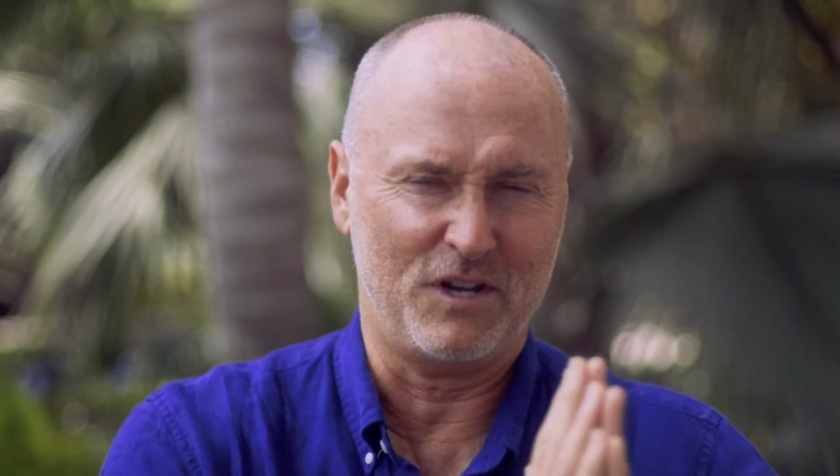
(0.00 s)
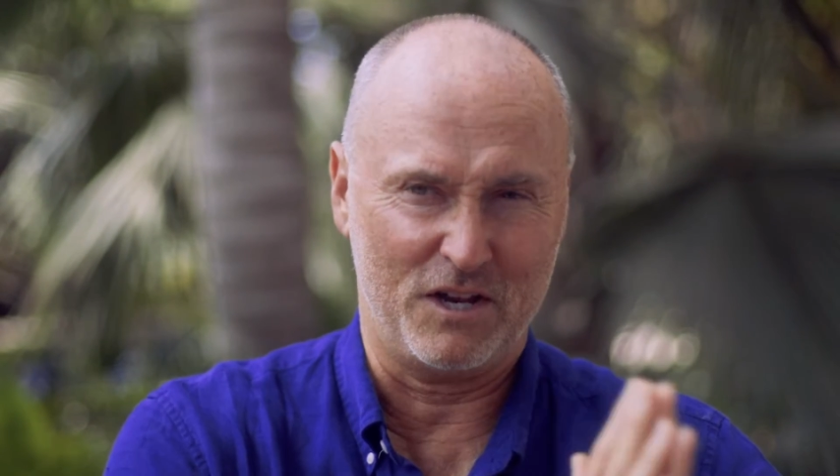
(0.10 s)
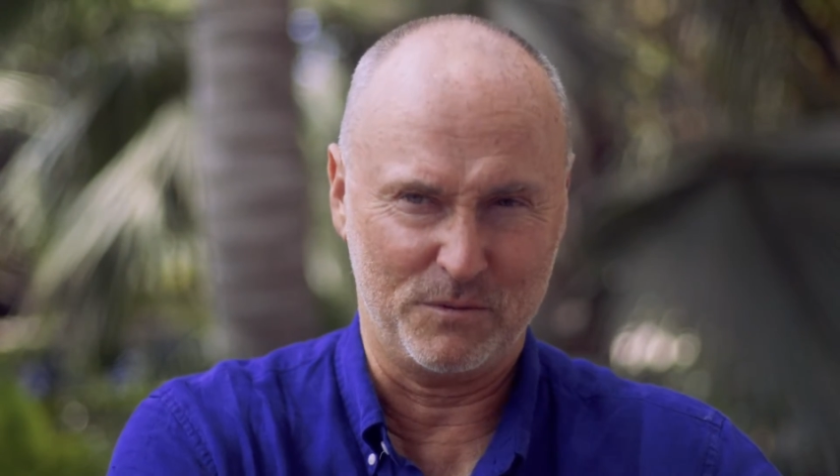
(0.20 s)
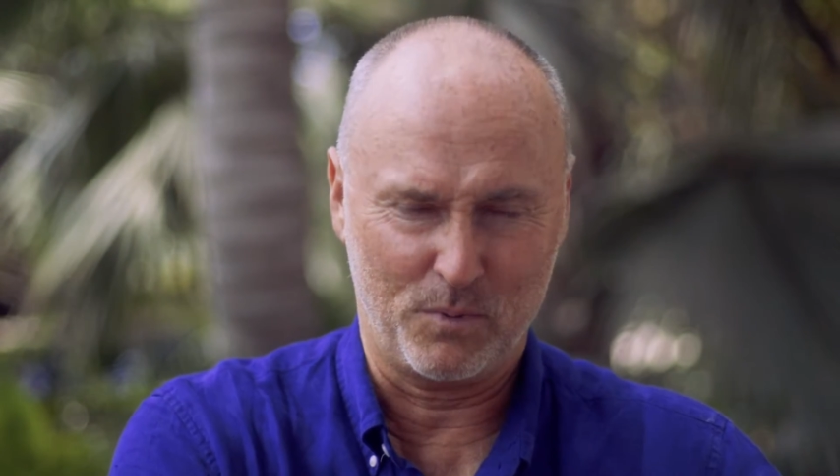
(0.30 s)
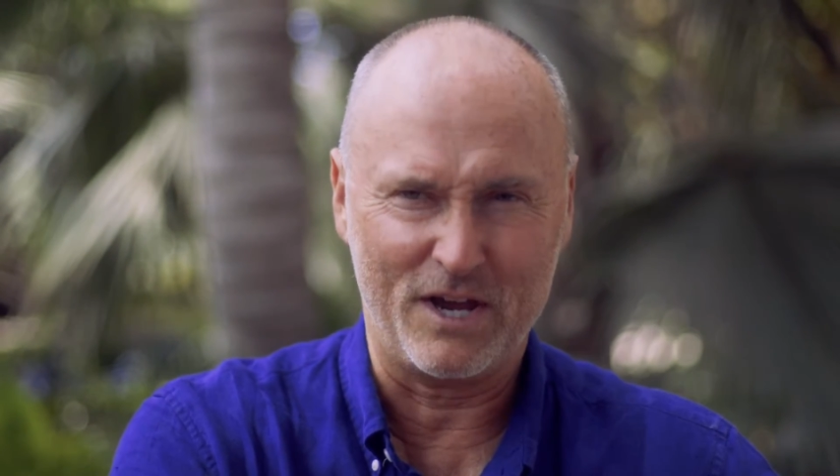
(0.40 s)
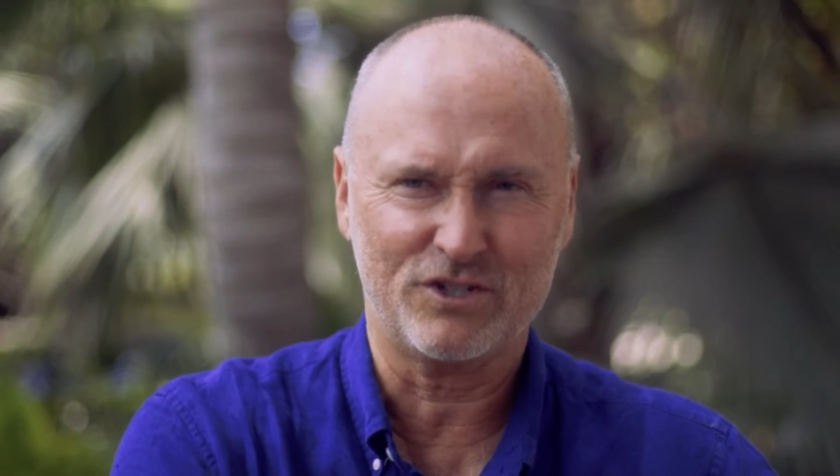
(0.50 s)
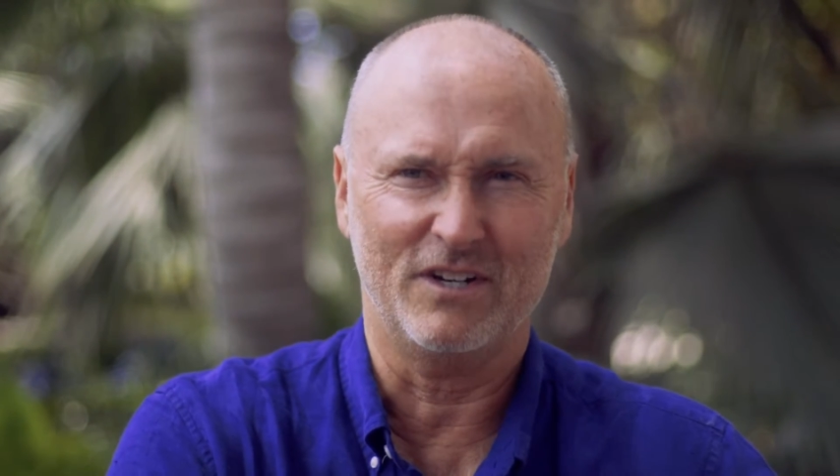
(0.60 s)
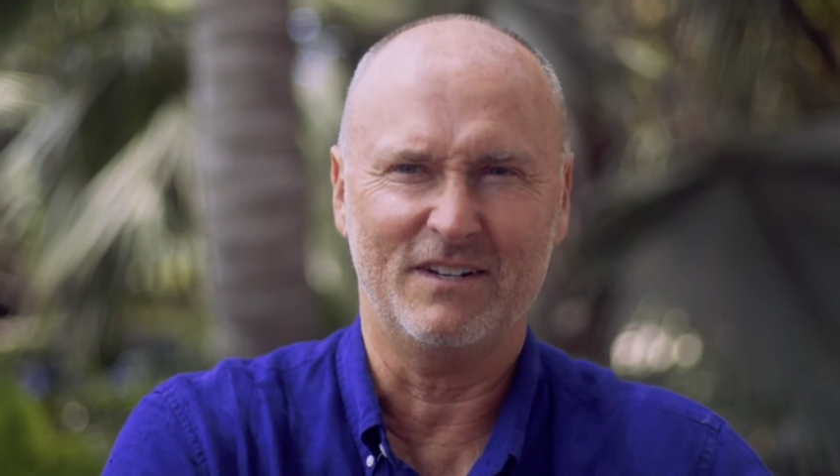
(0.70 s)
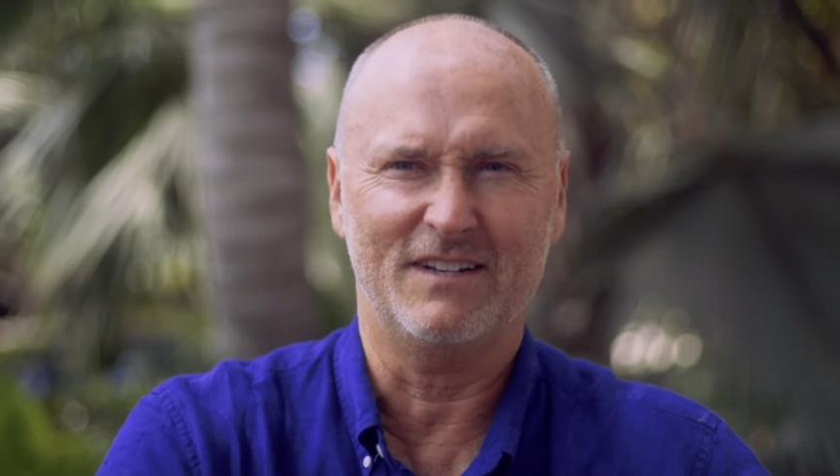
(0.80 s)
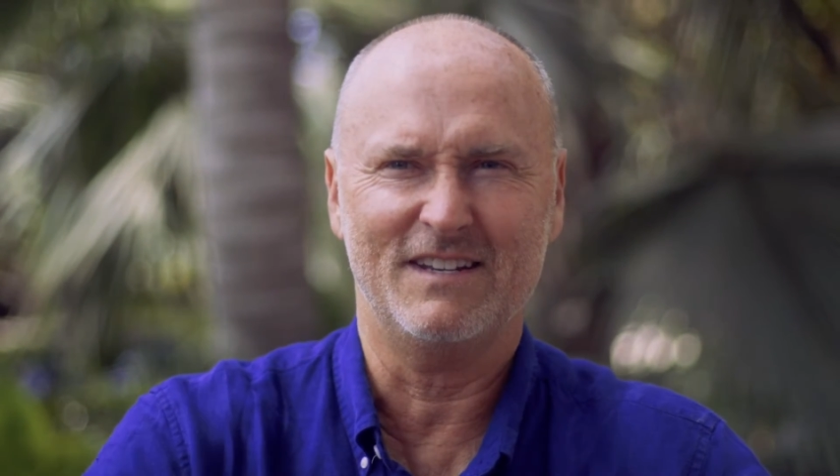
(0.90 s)
a
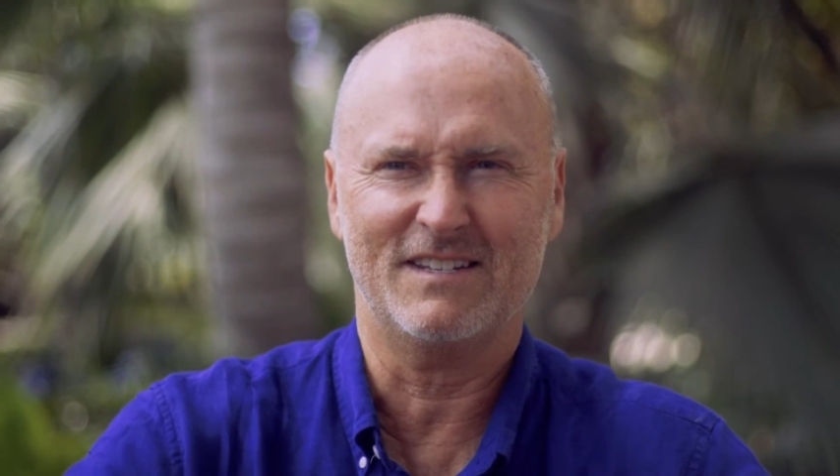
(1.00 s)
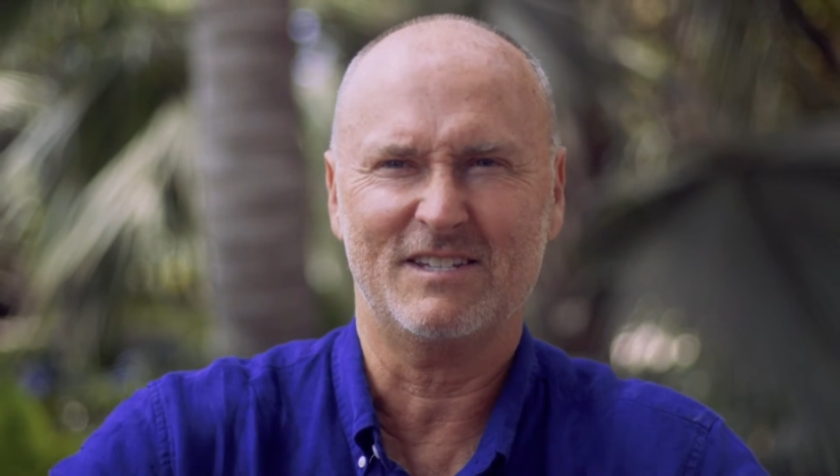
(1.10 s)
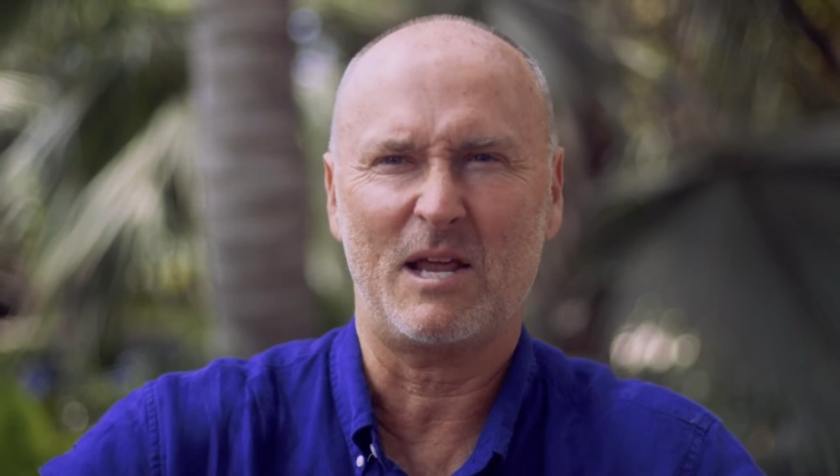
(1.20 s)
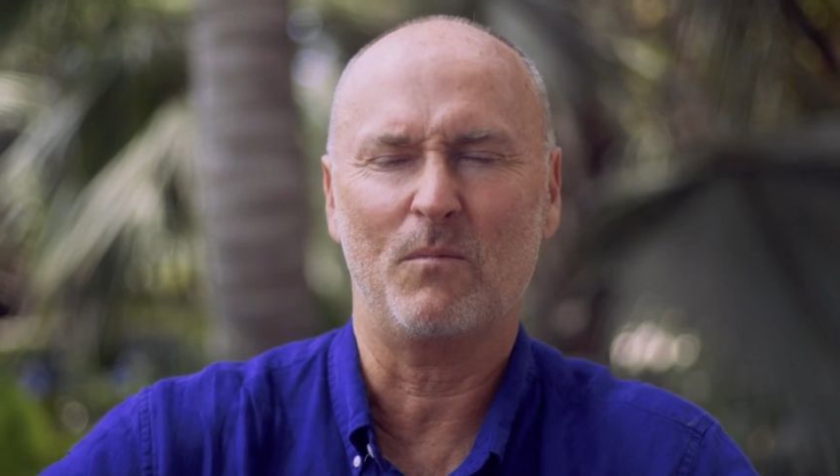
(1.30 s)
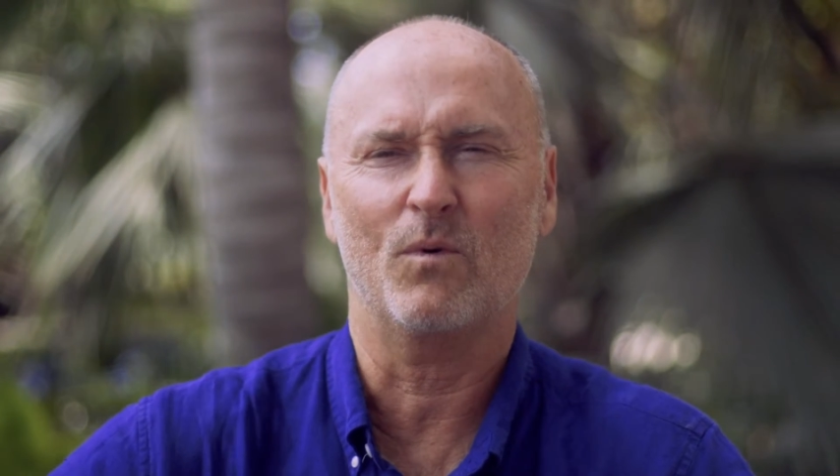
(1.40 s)
depression is the same